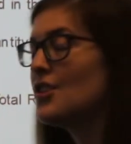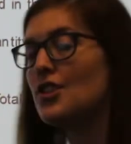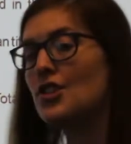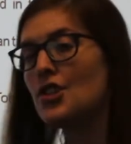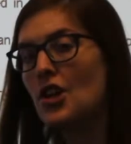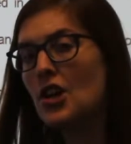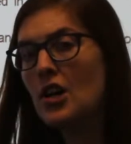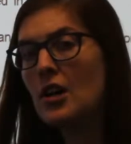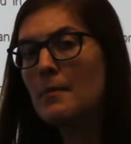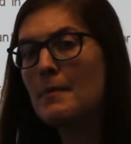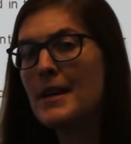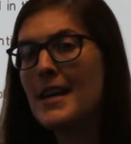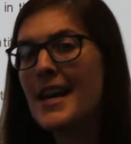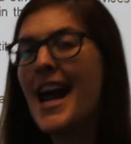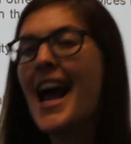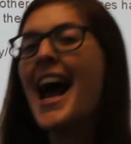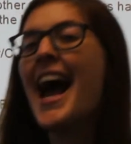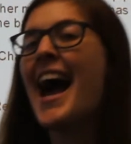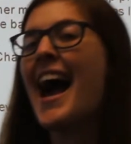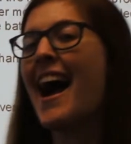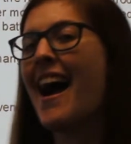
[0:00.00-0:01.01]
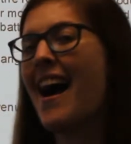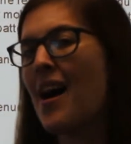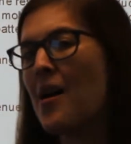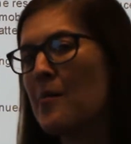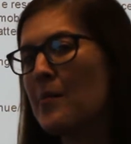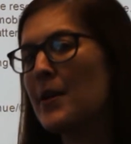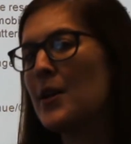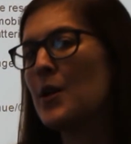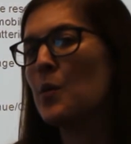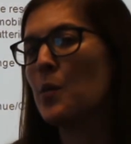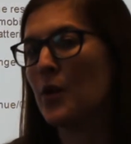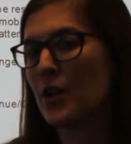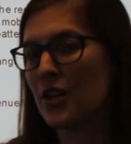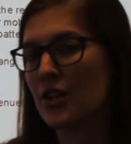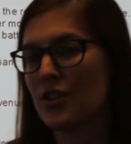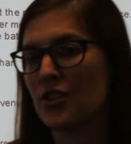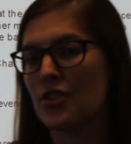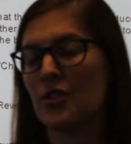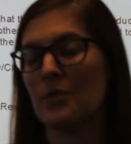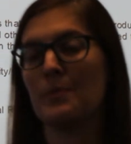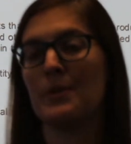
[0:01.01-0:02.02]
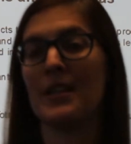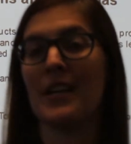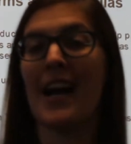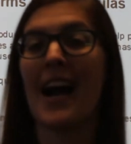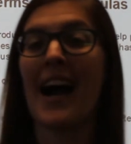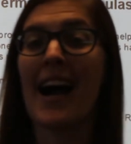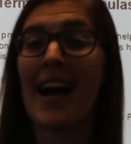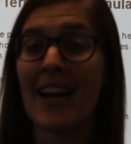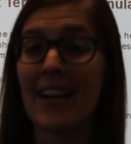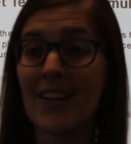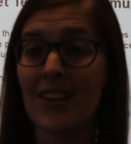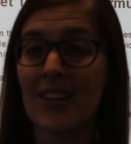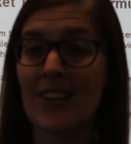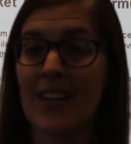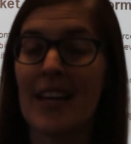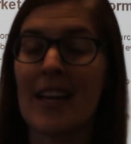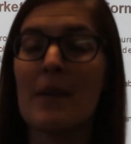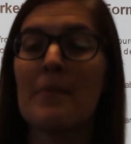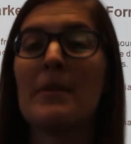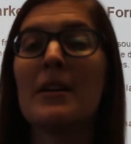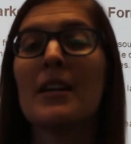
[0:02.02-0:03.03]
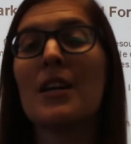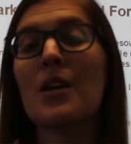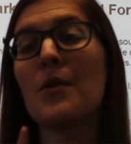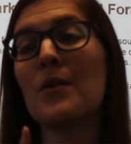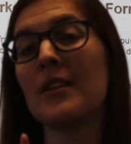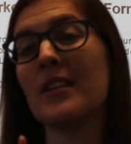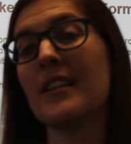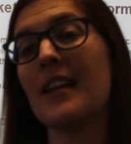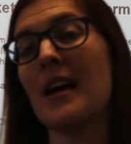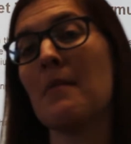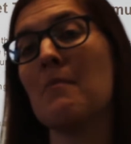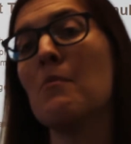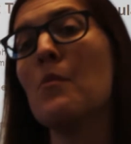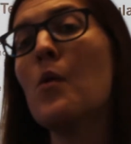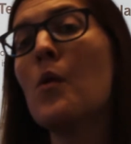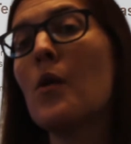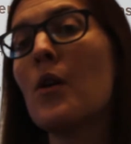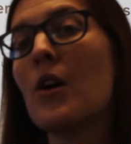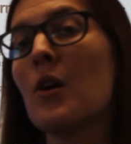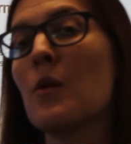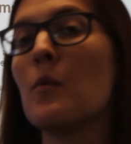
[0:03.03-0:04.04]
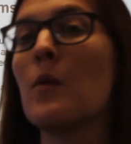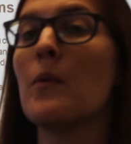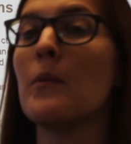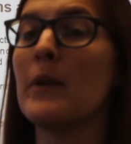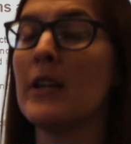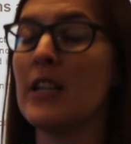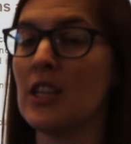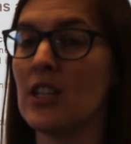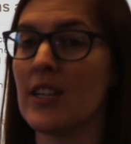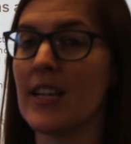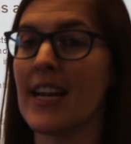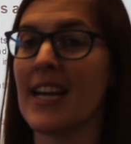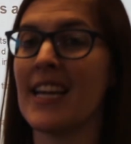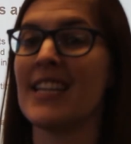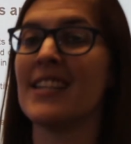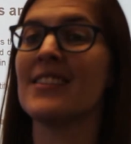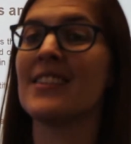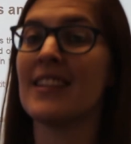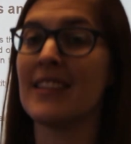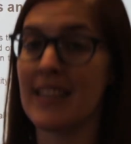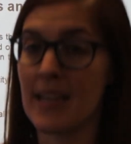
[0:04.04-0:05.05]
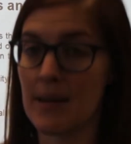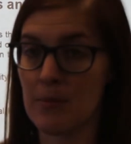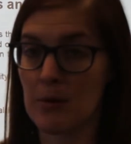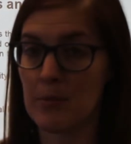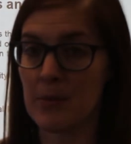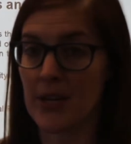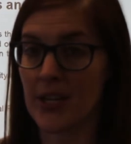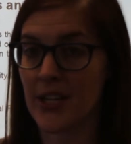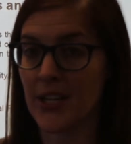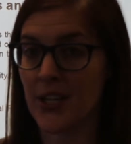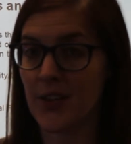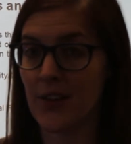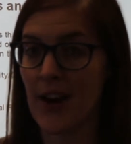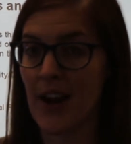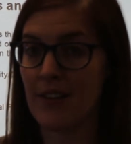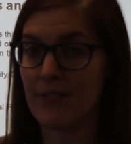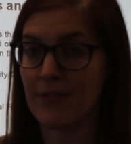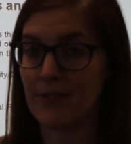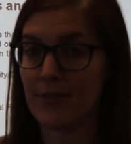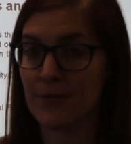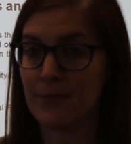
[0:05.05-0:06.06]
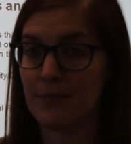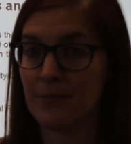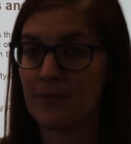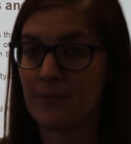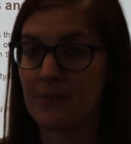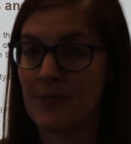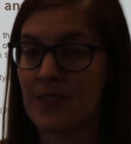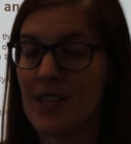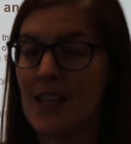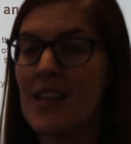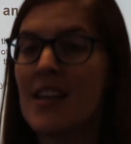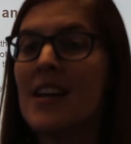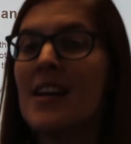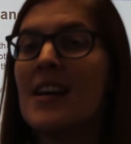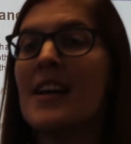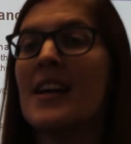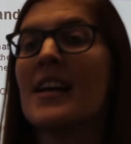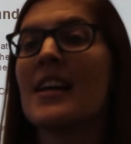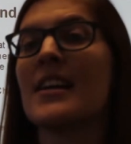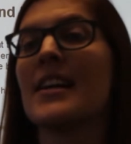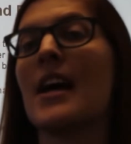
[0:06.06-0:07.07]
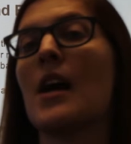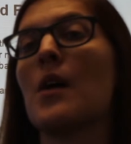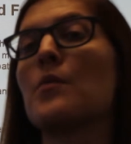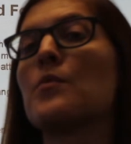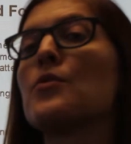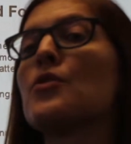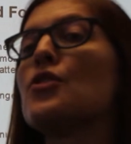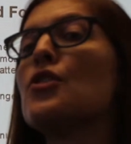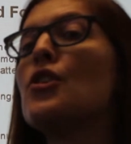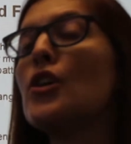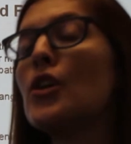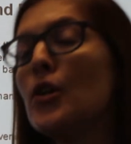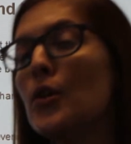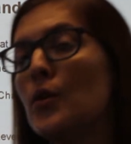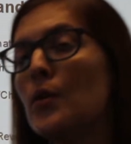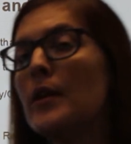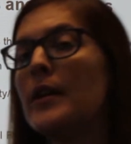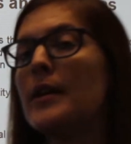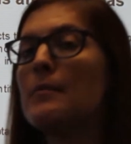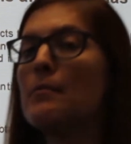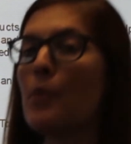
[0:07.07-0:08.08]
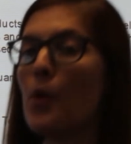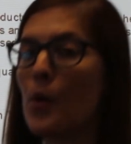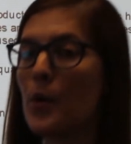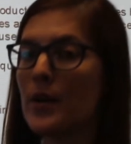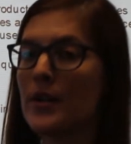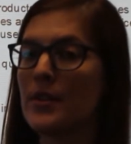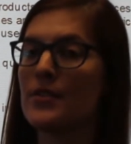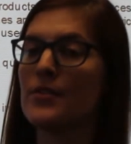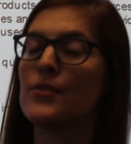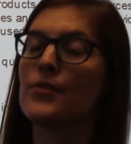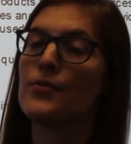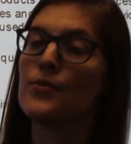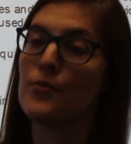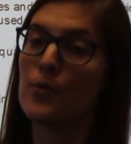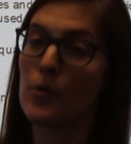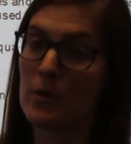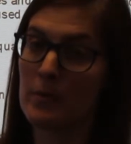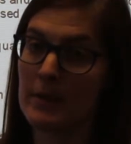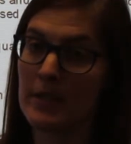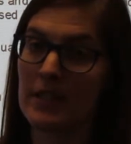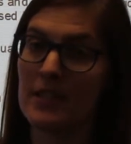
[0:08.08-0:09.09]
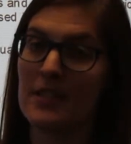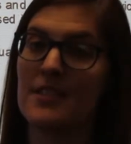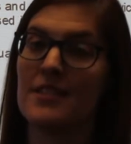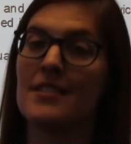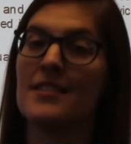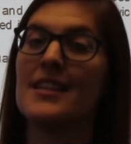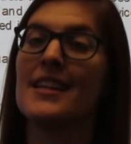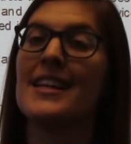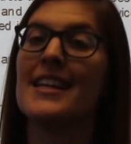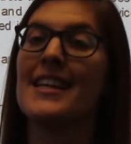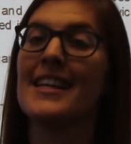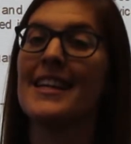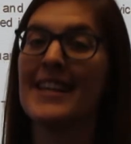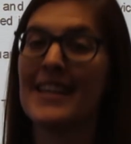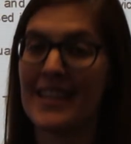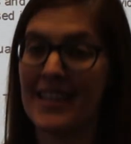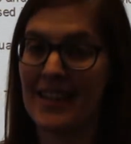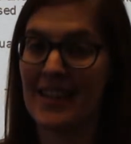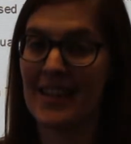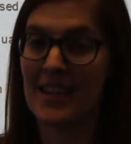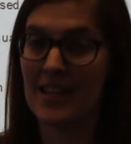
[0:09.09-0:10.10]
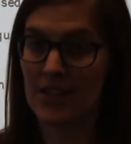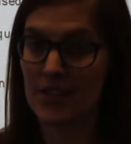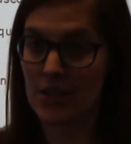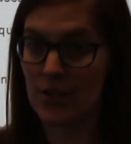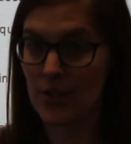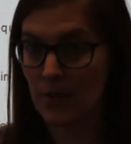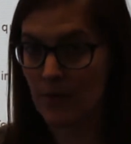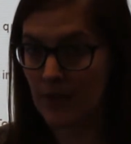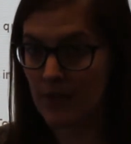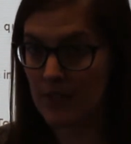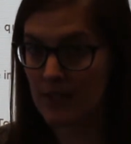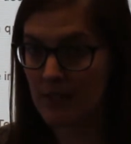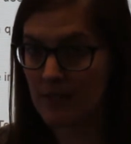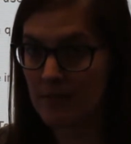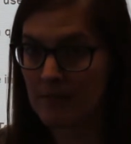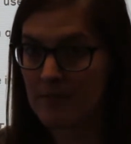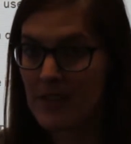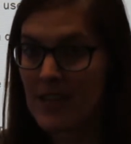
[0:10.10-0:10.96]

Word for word: to determine how many workers should be hired. And I'm gonna go into that more when we look at the labor market graph. Now, two important formulas in this unit.